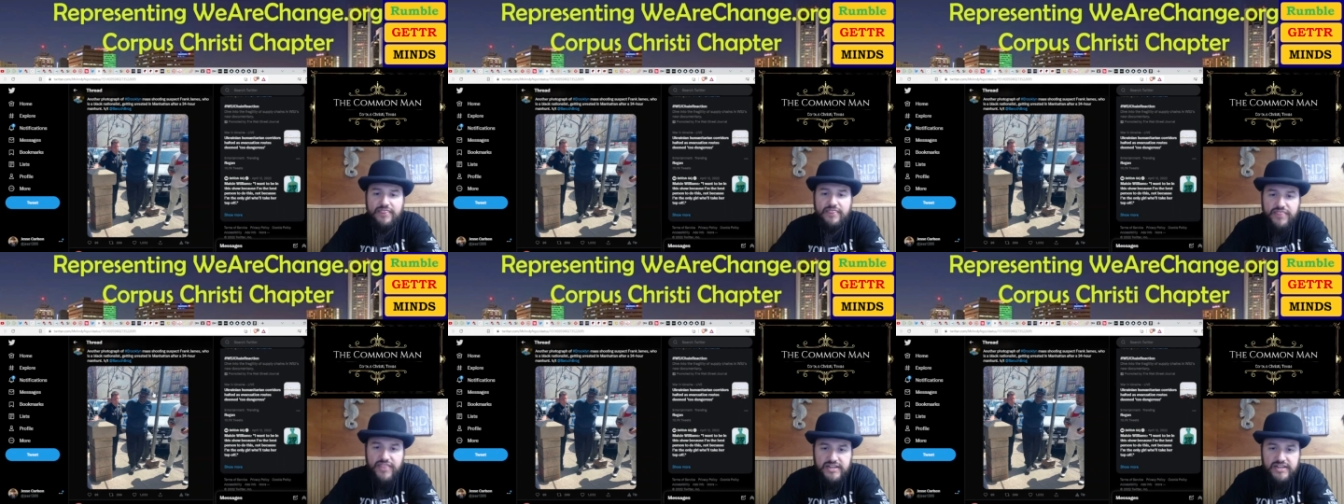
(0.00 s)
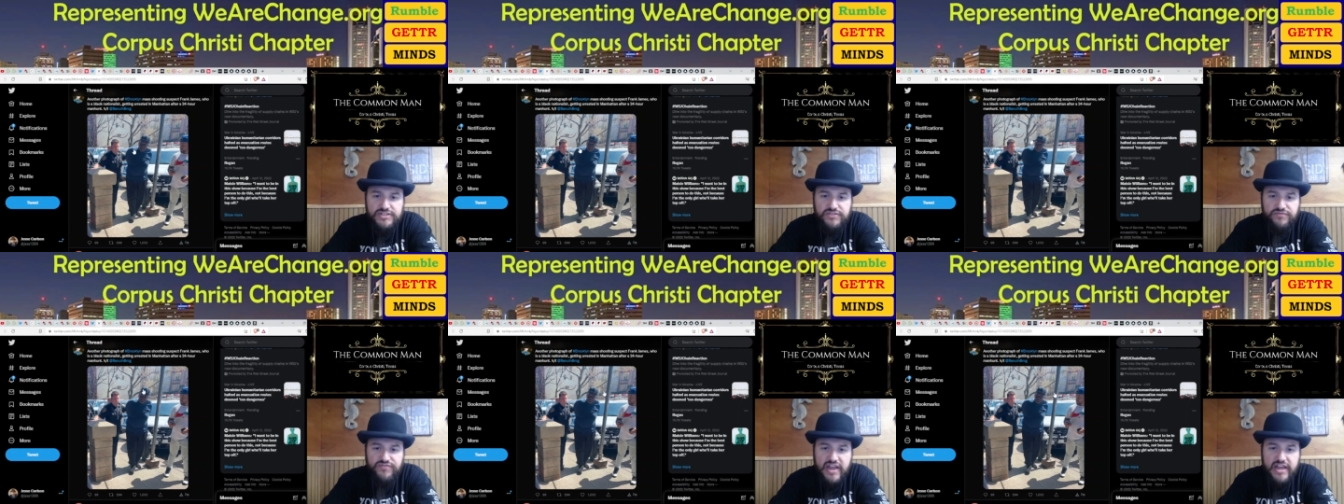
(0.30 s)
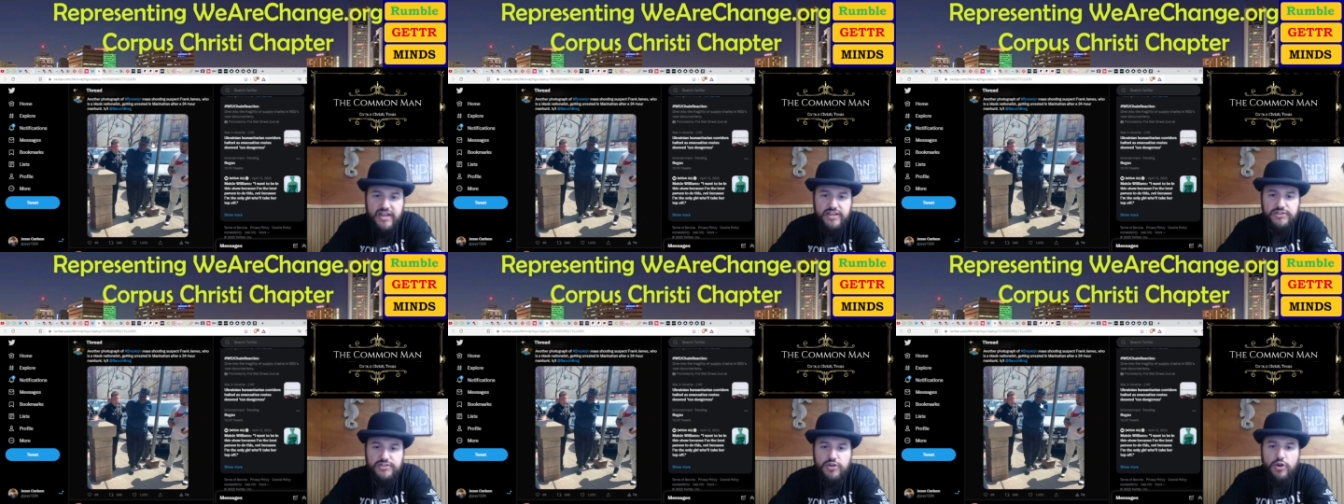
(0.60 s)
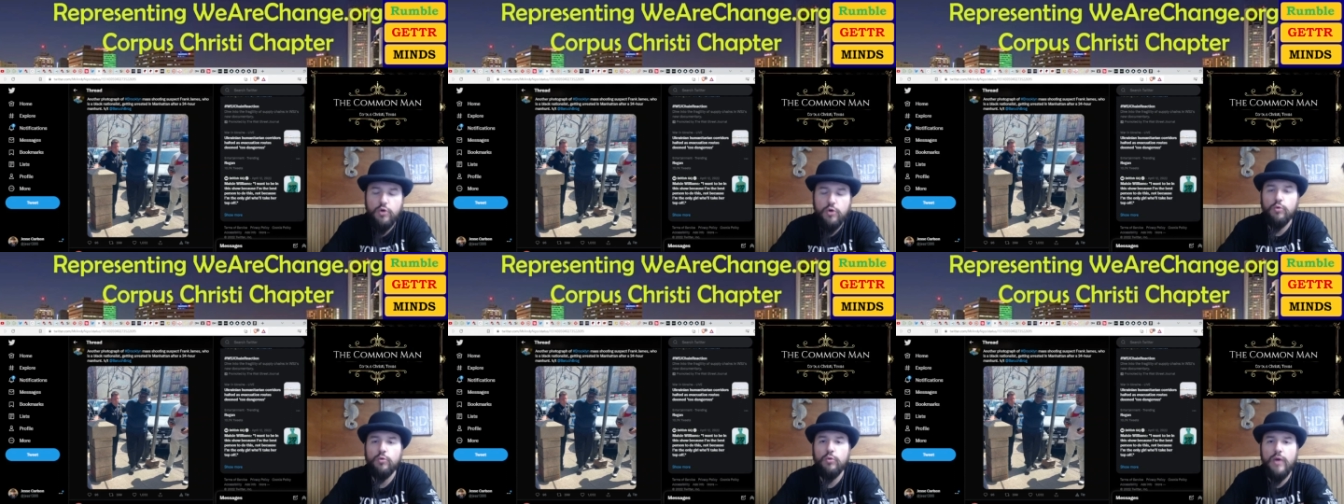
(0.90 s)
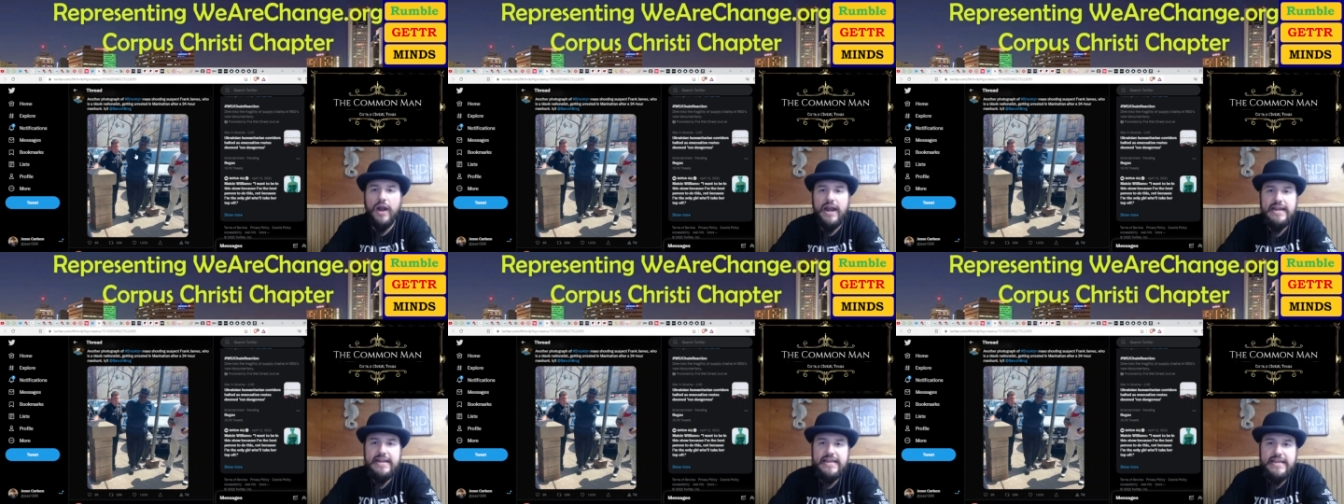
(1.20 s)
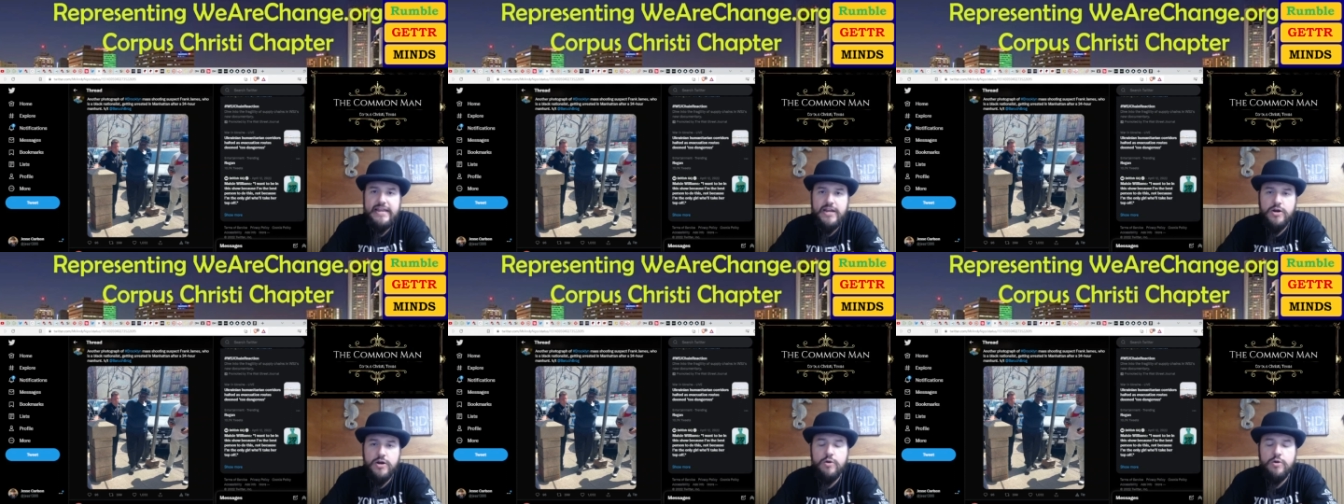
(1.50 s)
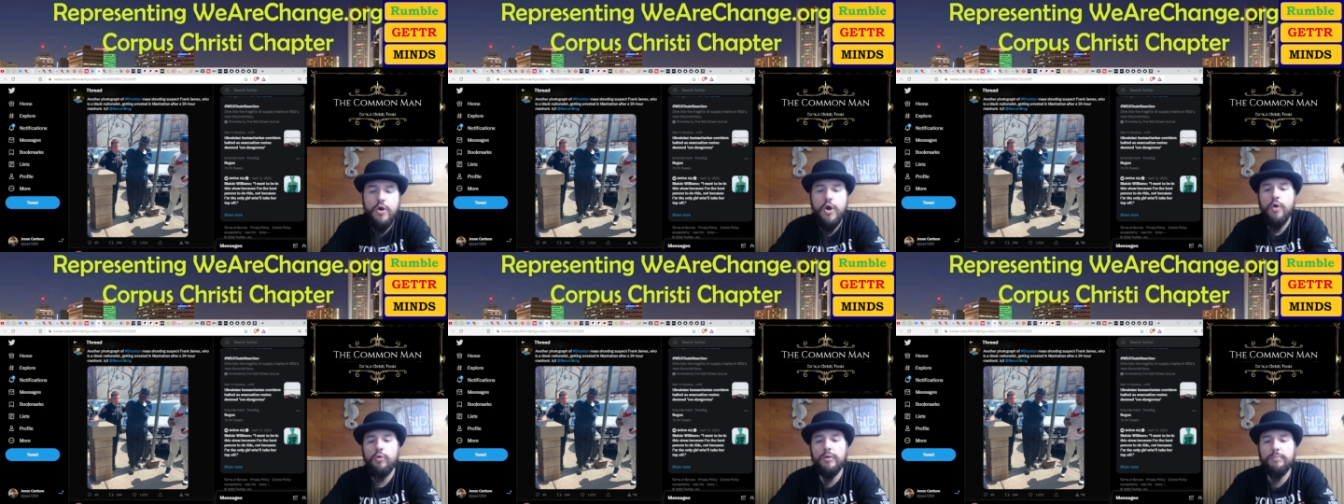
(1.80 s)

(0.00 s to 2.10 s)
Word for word: This face right here